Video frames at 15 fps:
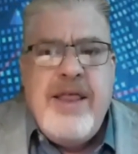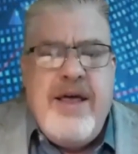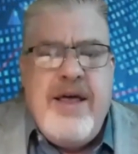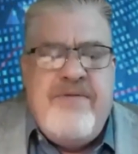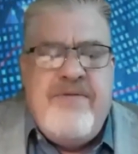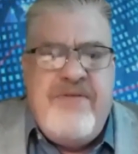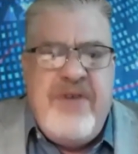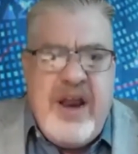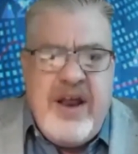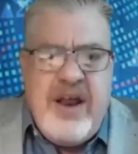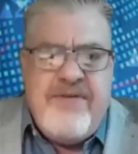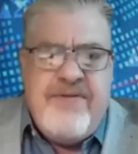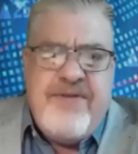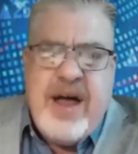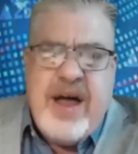The
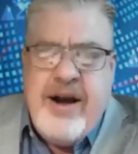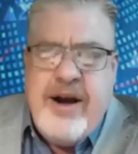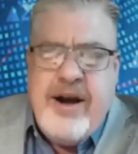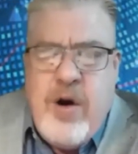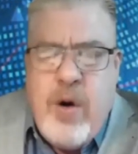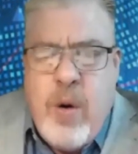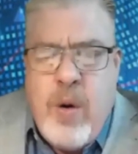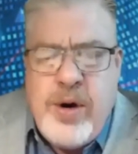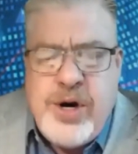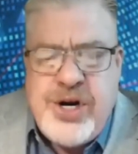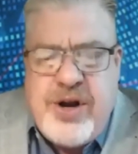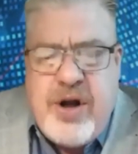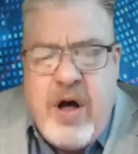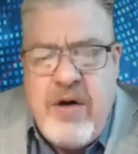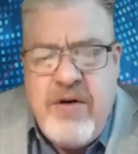feeder fund
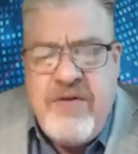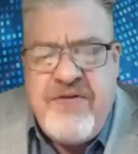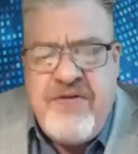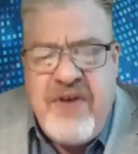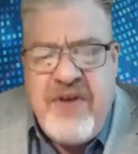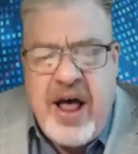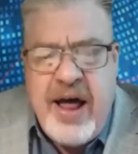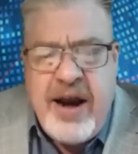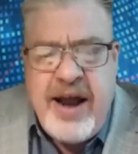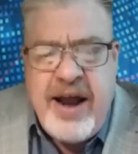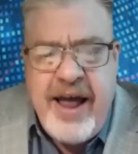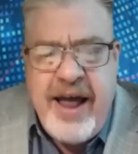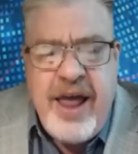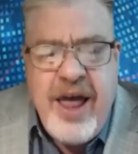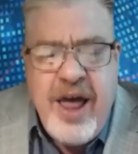launched on
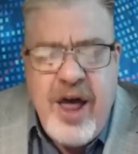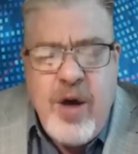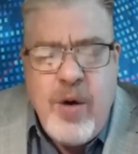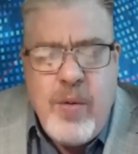Friday.